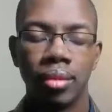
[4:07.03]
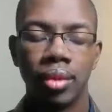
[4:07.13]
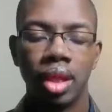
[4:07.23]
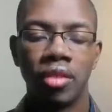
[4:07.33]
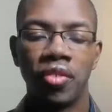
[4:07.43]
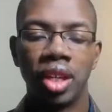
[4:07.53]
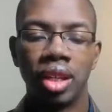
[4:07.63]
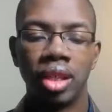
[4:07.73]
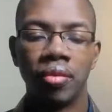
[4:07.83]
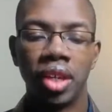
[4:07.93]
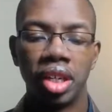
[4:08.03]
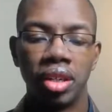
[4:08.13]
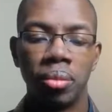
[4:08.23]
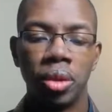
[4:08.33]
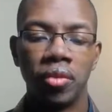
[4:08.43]
The feeling of
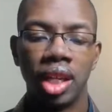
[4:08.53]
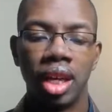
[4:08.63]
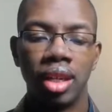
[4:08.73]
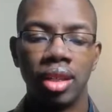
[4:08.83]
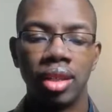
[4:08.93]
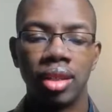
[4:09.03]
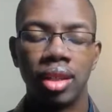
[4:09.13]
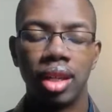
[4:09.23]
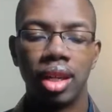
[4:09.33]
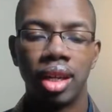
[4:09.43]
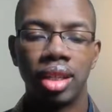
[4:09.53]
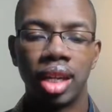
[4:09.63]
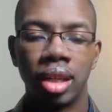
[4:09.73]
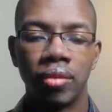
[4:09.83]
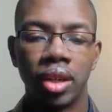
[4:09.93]
air moving in and
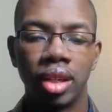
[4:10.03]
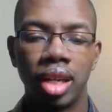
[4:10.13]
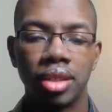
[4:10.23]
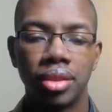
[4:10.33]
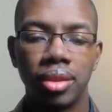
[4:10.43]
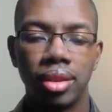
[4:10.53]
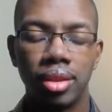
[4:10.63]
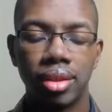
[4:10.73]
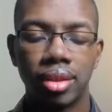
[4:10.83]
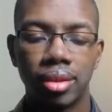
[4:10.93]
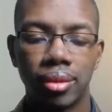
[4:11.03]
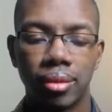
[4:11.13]
out of our nostrils.